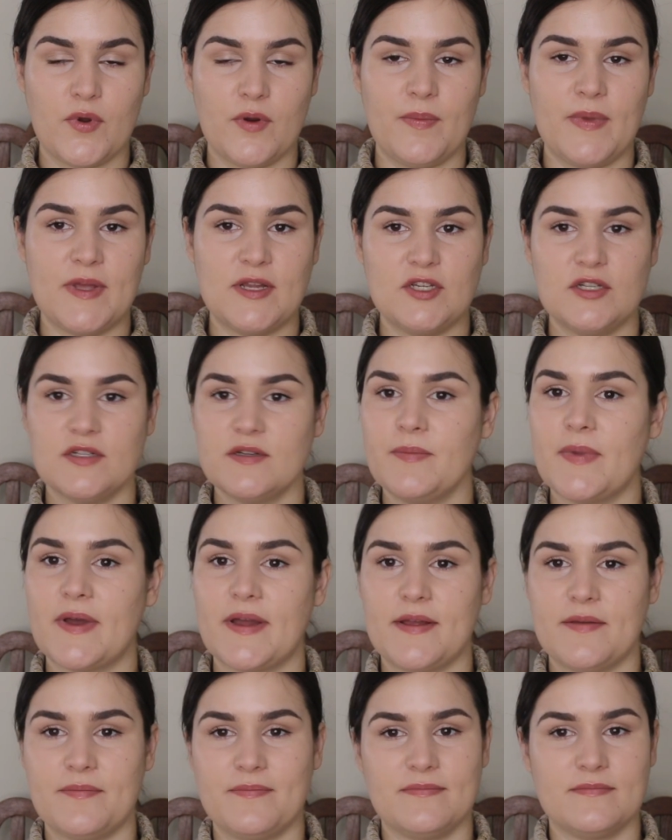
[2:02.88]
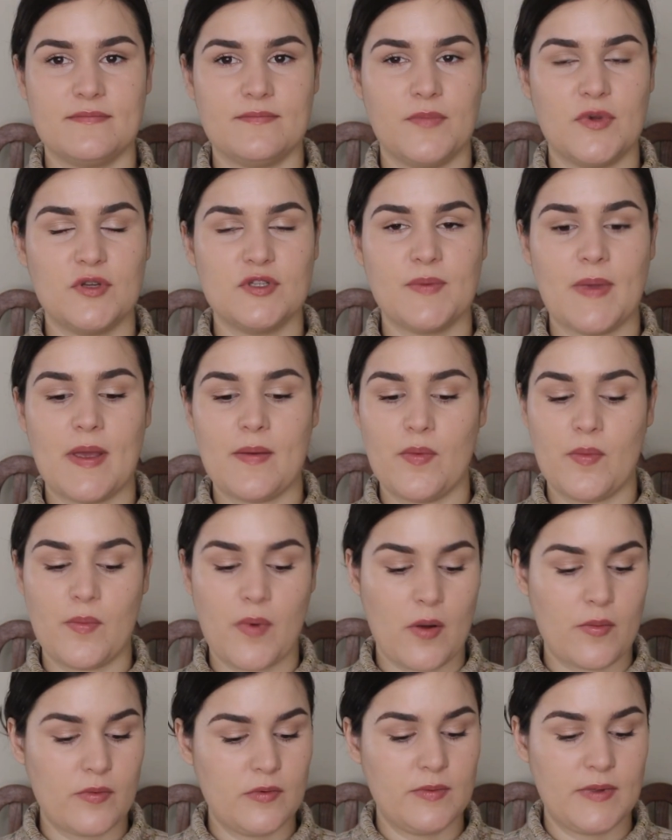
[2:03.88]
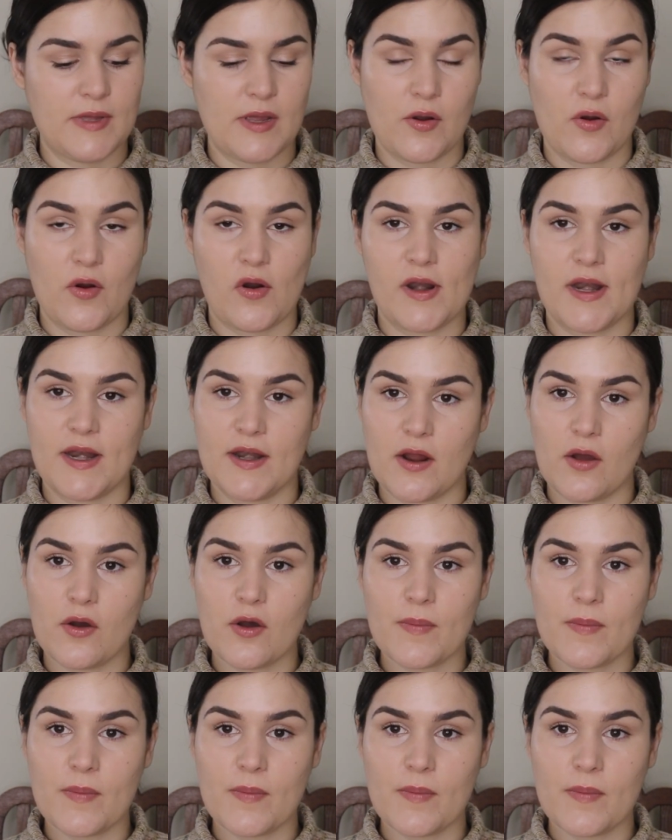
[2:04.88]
put a picture, but most people probably already know